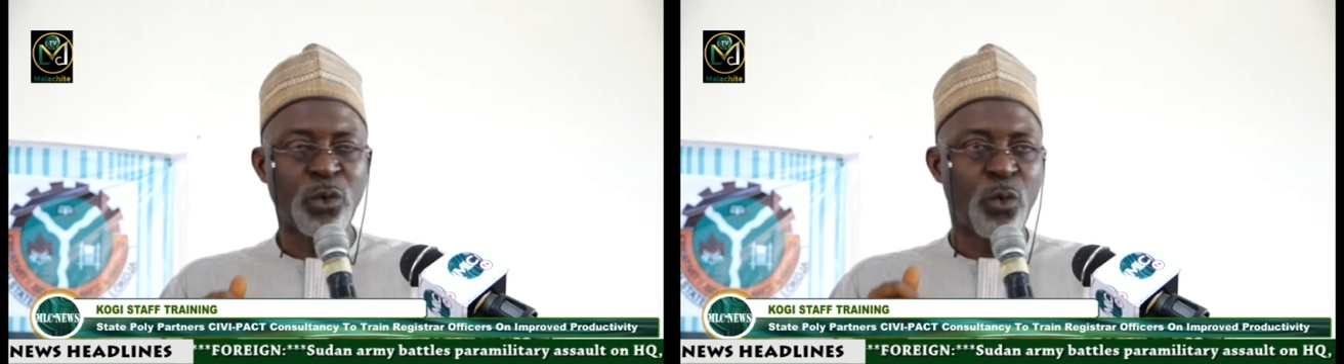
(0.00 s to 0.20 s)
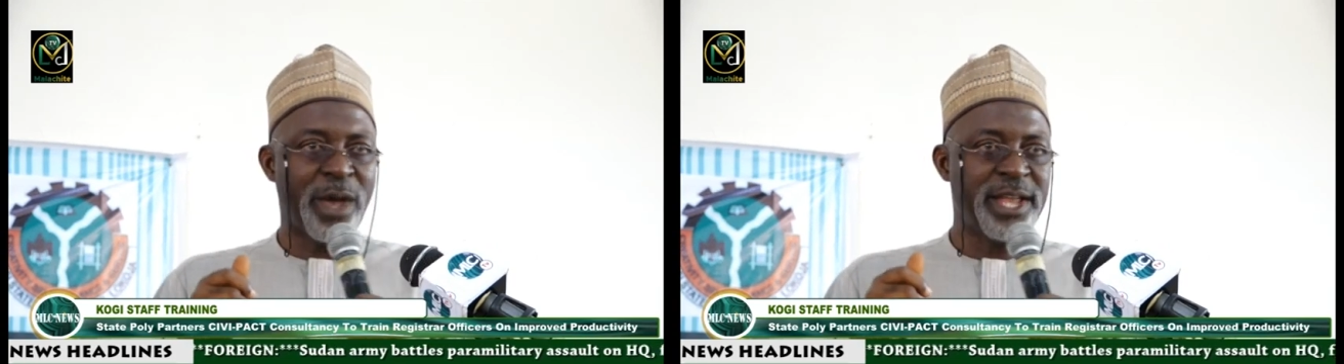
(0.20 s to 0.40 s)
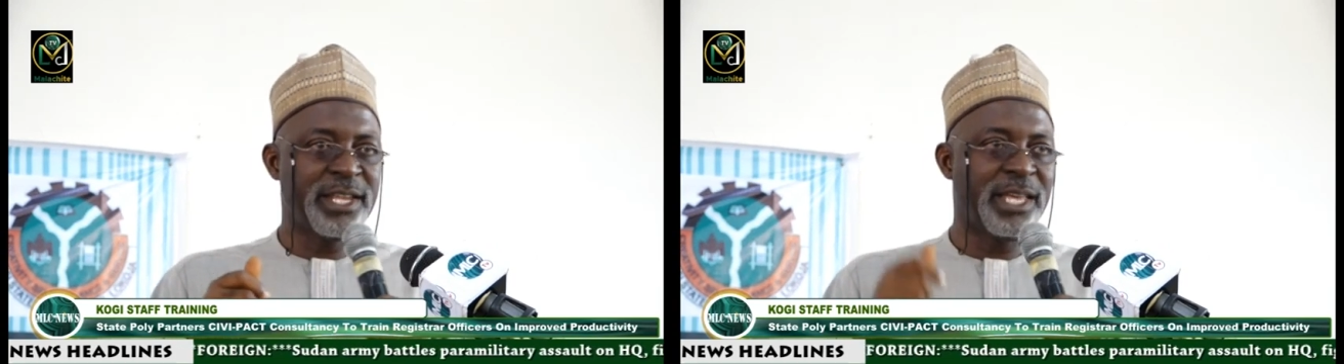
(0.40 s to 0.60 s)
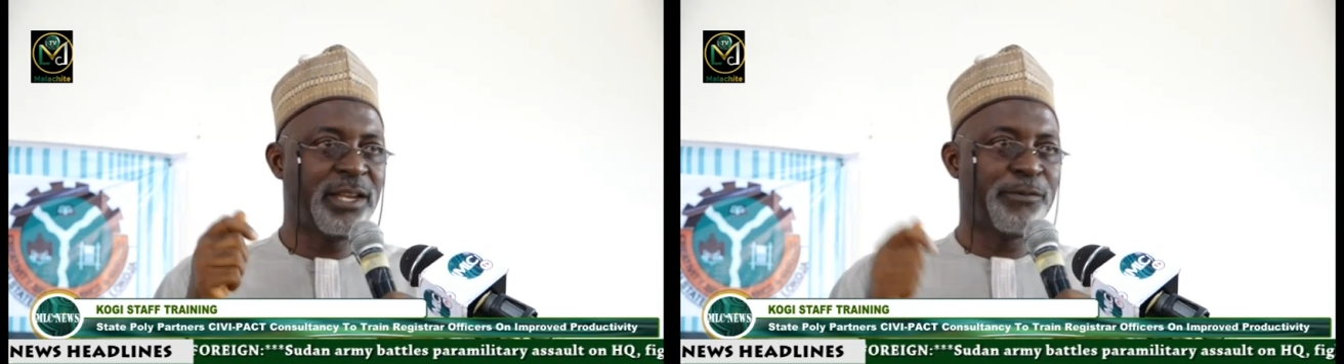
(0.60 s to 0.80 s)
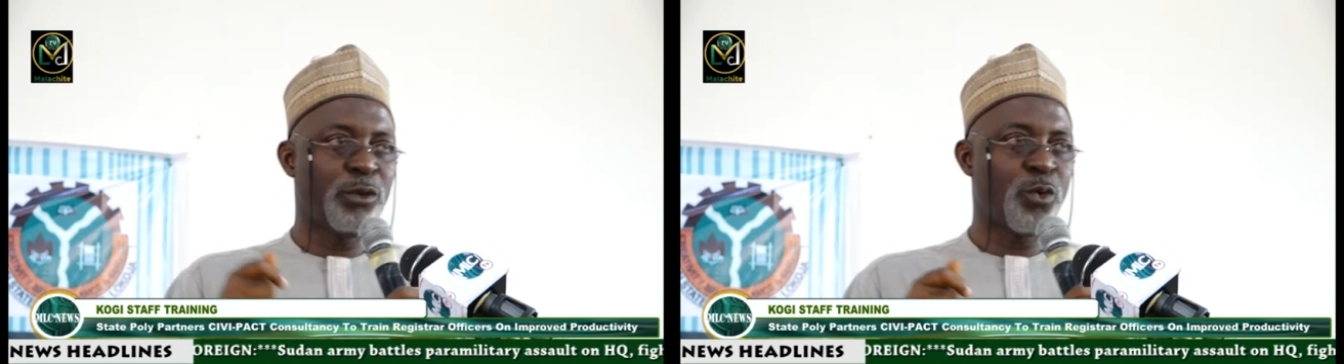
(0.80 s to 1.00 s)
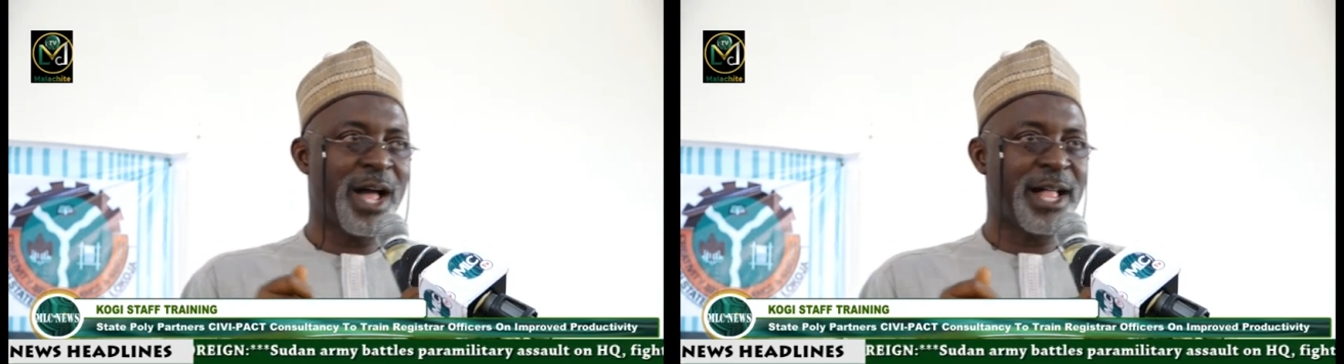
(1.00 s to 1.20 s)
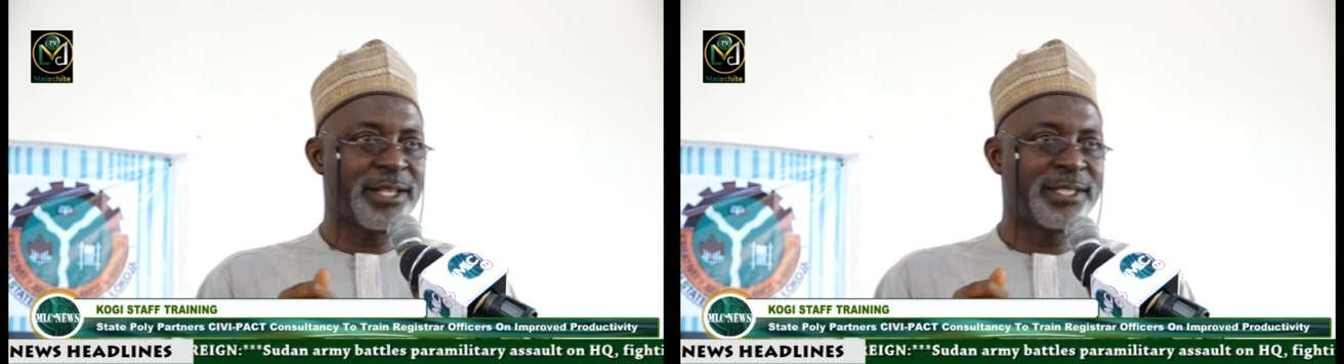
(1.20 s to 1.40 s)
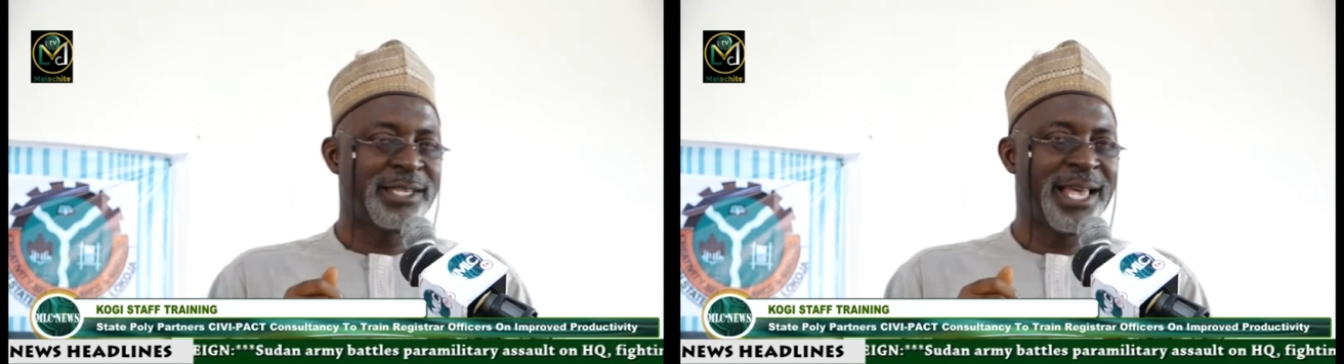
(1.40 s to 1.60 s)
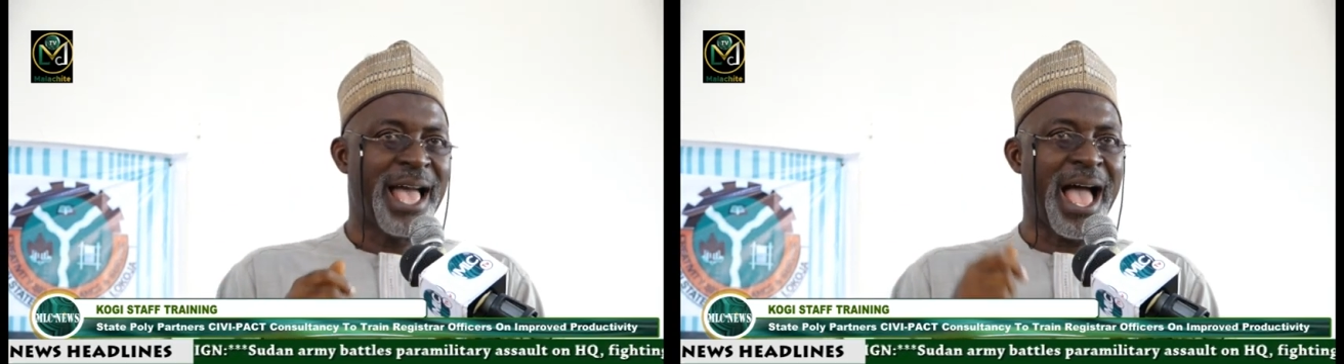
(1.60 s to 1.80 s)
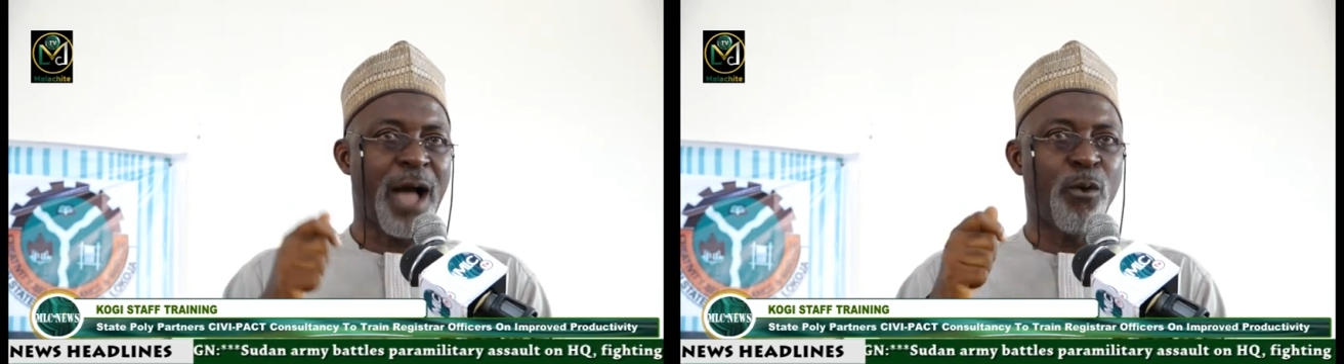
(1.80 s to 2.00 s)
when the individuals
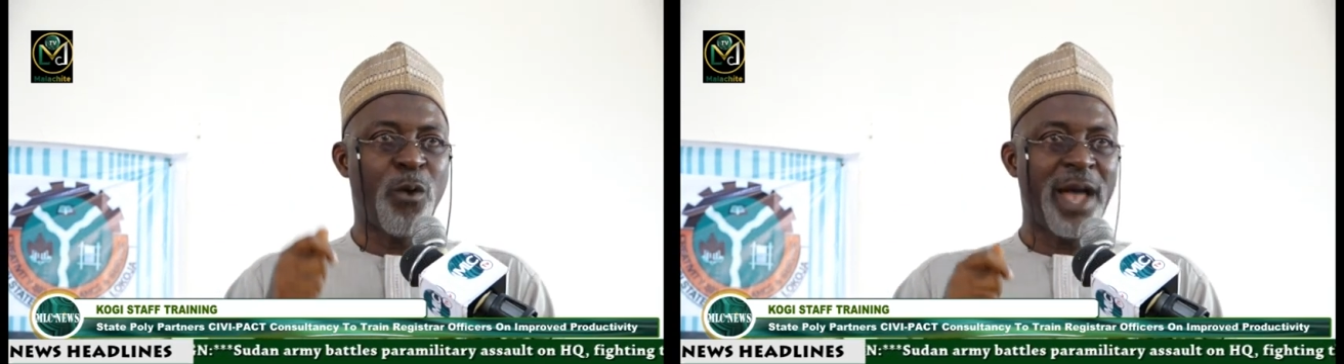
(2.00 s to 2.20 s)
are